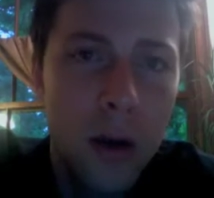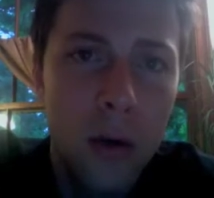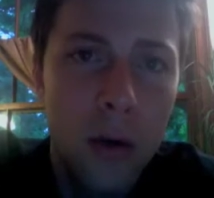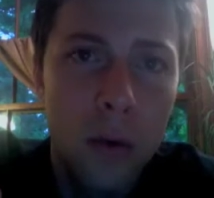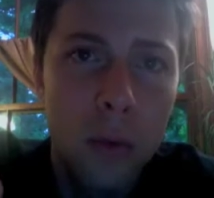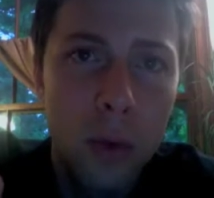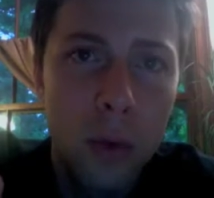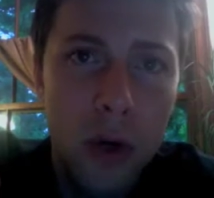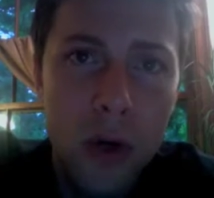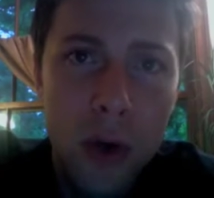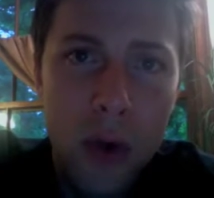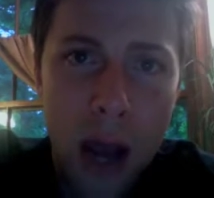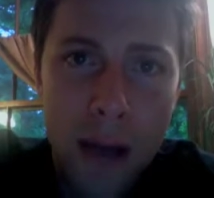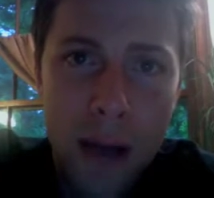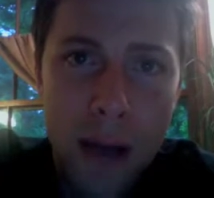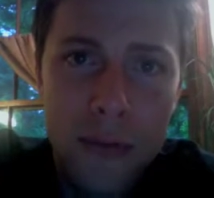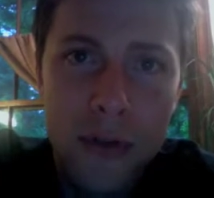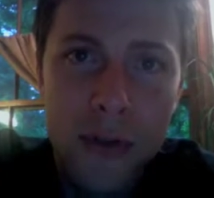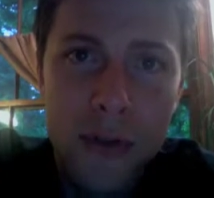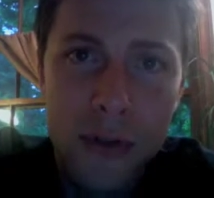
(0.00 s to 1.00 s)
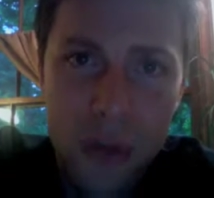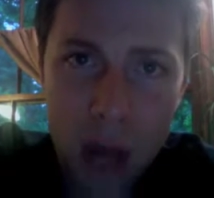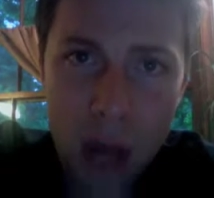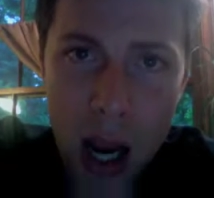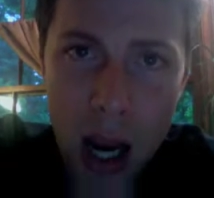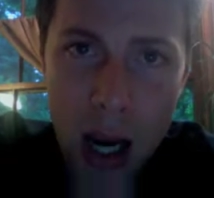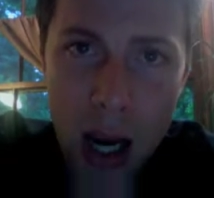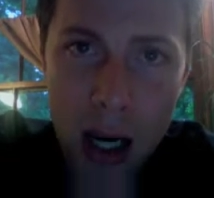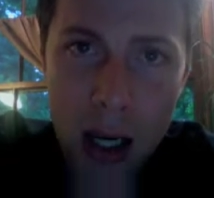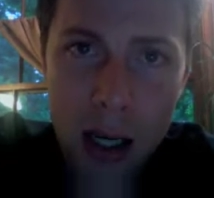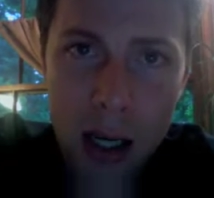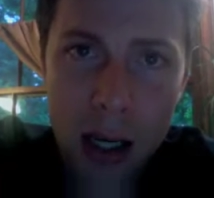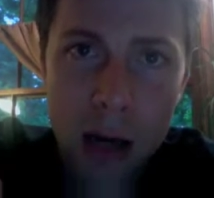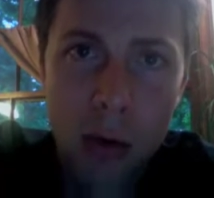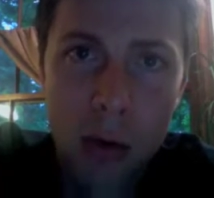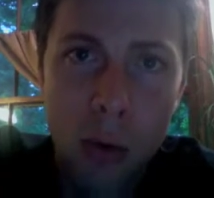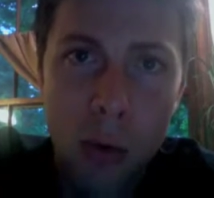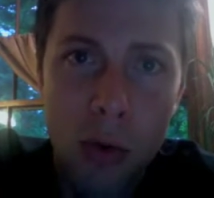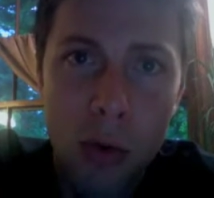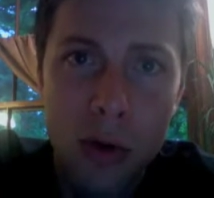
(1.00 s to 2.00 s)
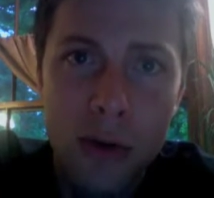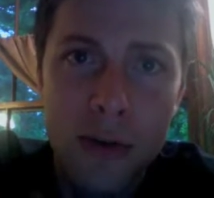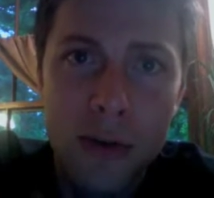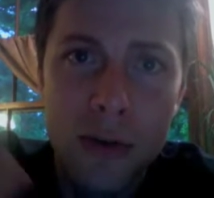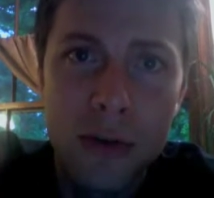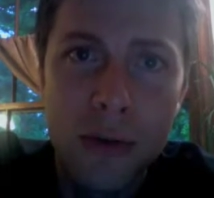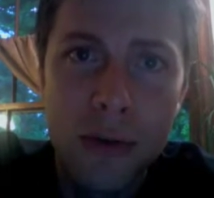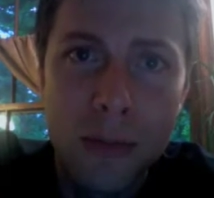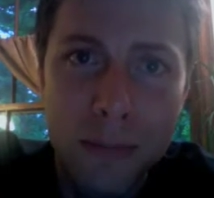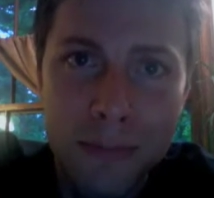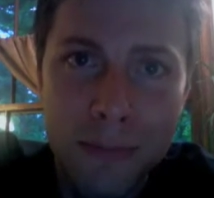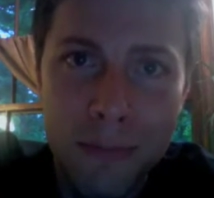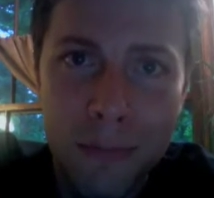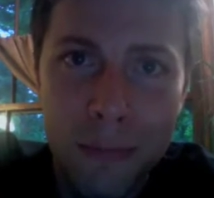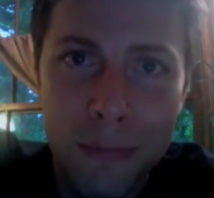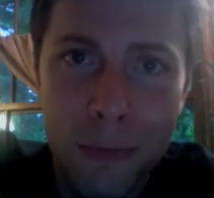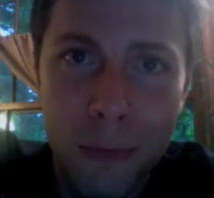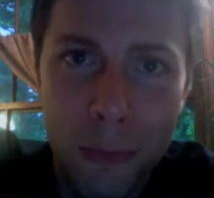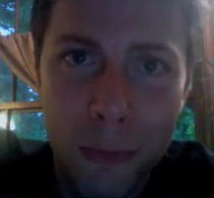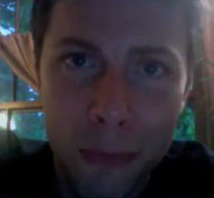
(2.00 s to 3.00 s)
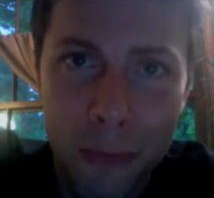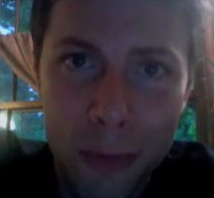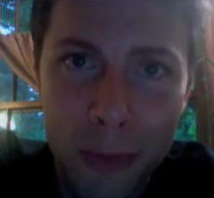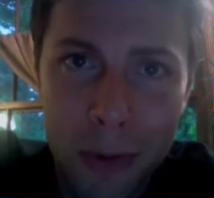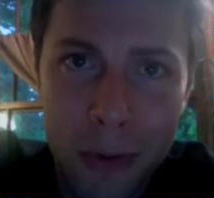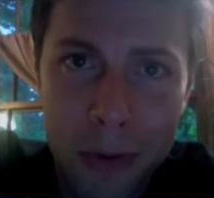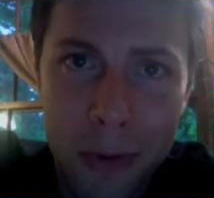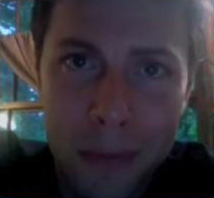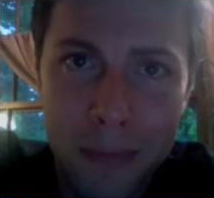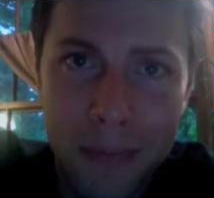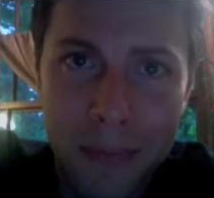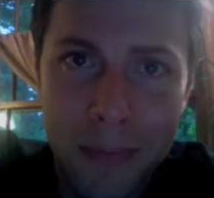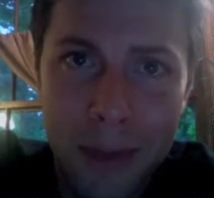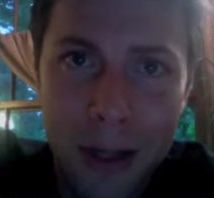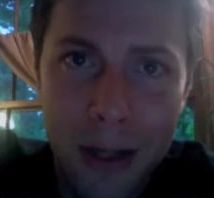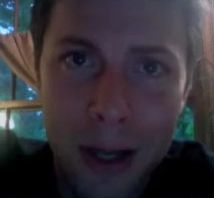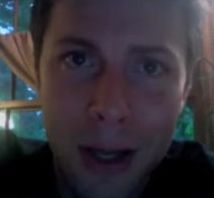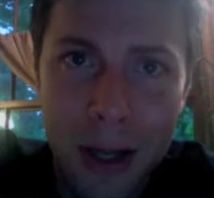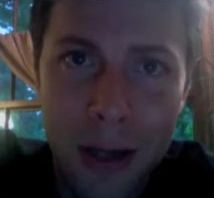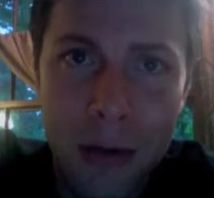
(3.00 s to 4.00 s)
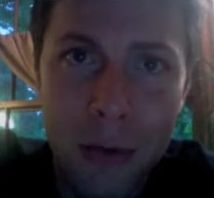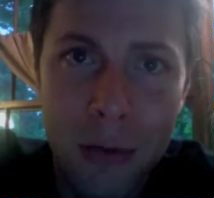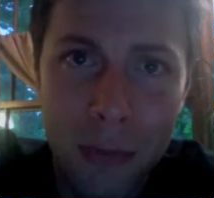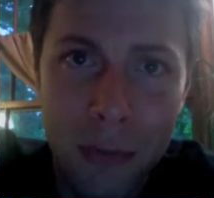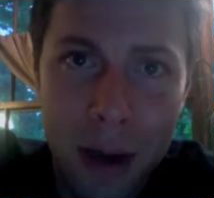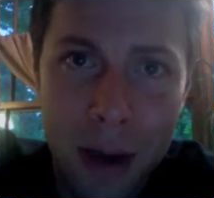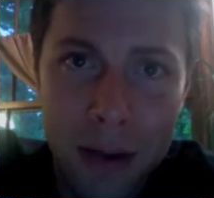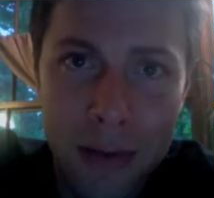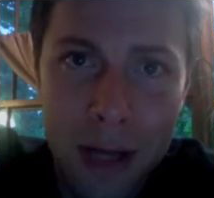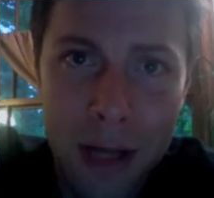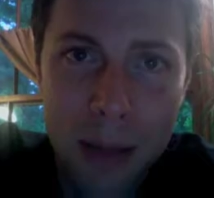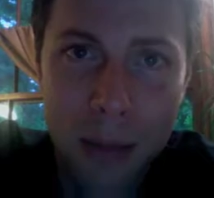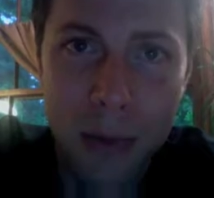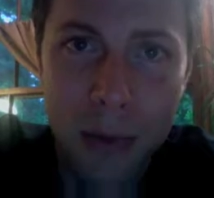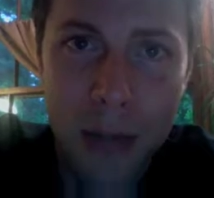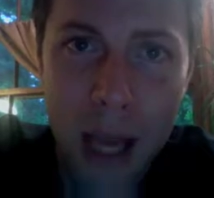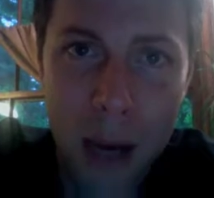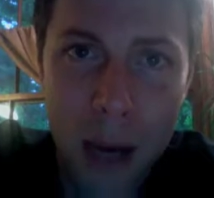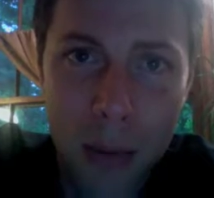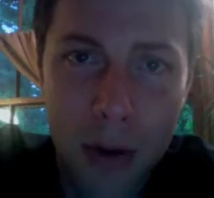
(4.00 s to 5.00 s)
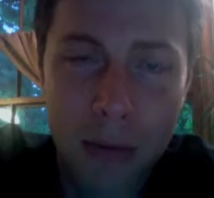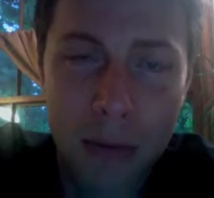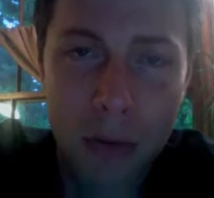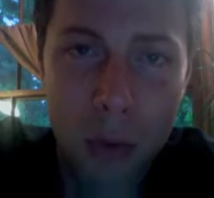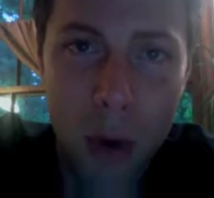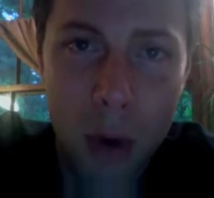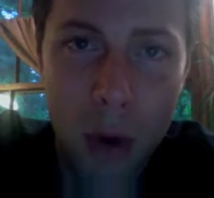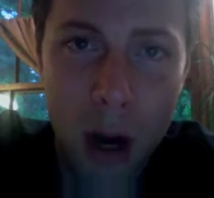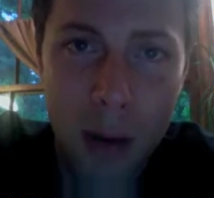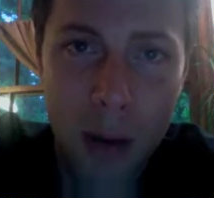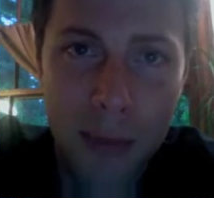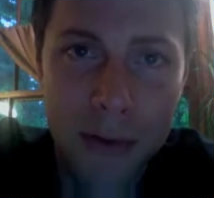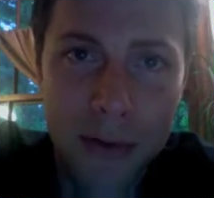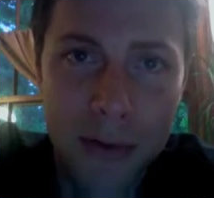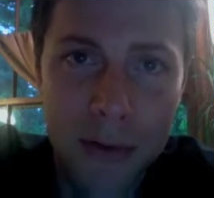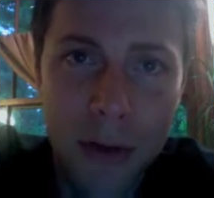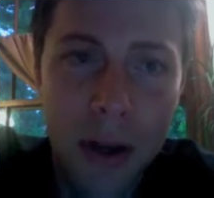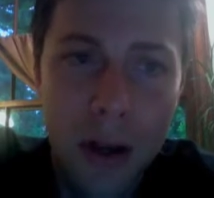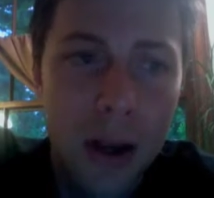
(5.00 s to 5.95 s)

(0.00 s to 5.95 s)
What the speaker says: what do you have to say in order to fulfill your Roundtable or Gateway requirements?